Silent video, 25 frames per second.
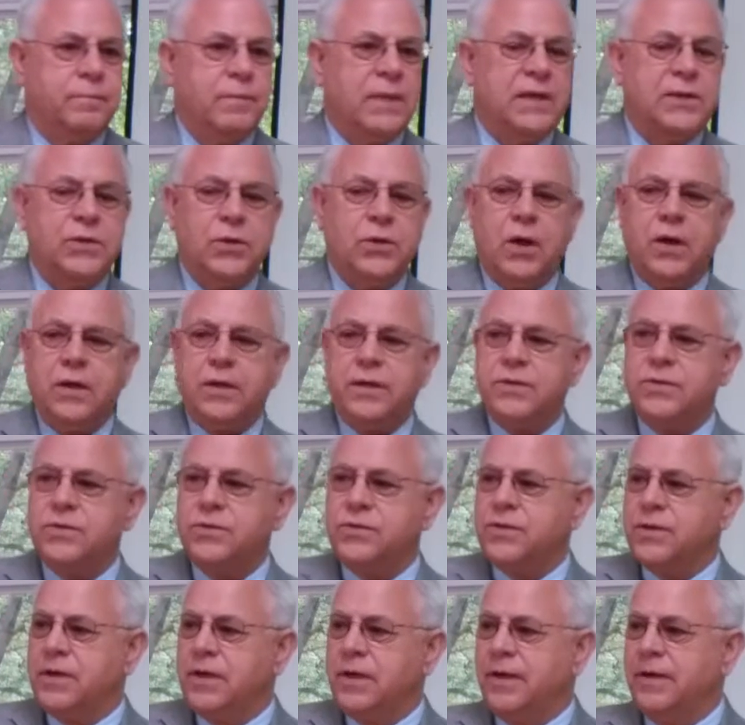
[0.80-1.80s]
My talk
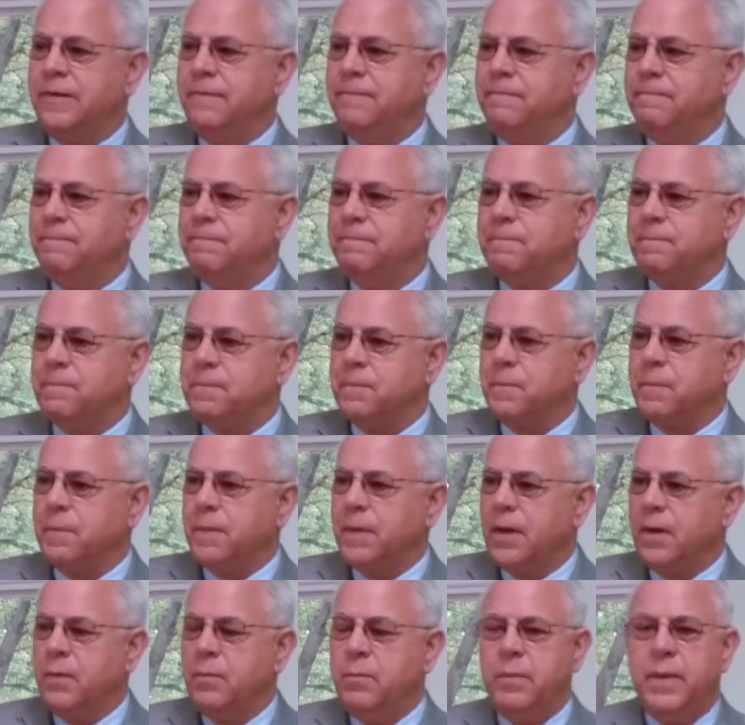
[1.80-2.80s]
is
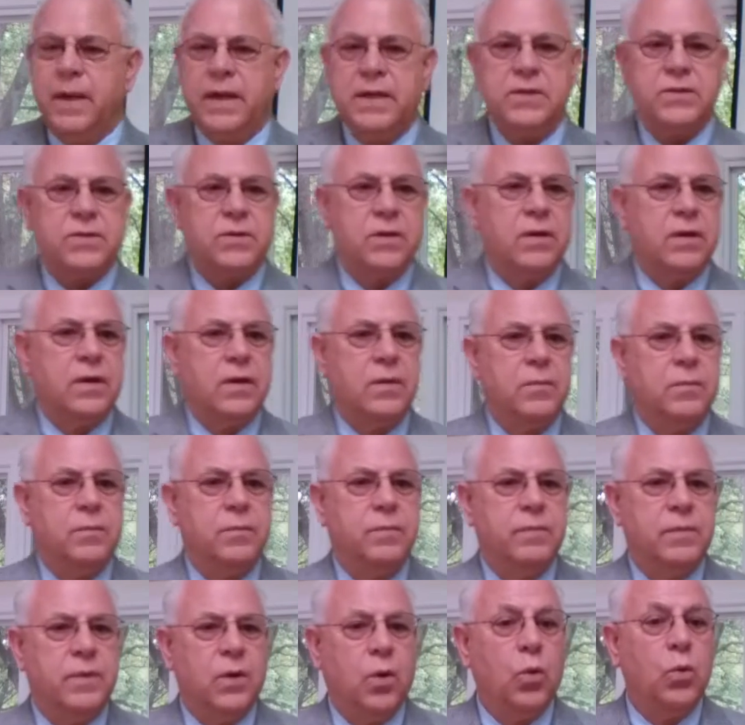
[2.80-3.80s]
based on an
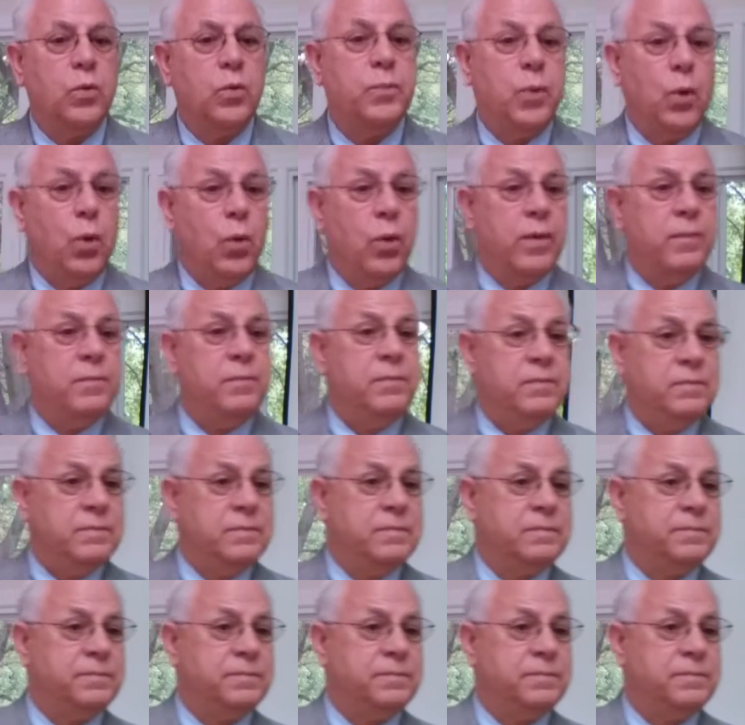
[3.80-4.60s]
old poem.